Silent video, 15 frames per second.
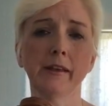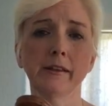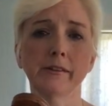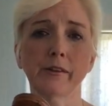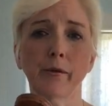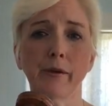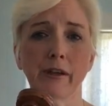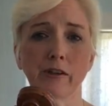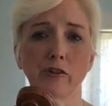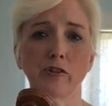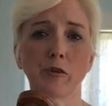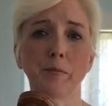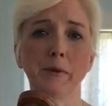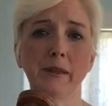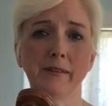So it
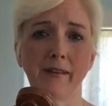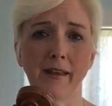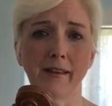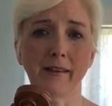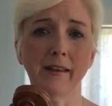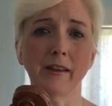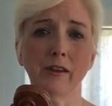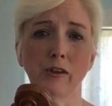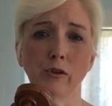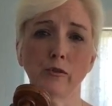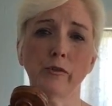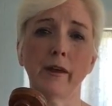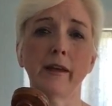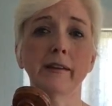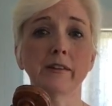should be taking you
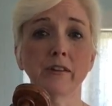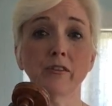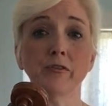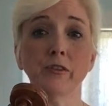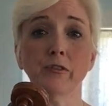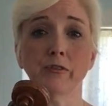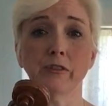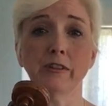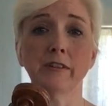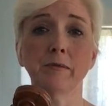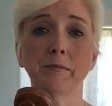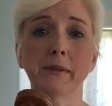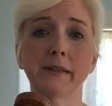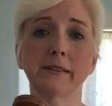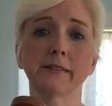10 to
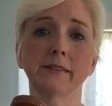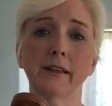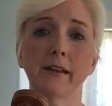15 minutes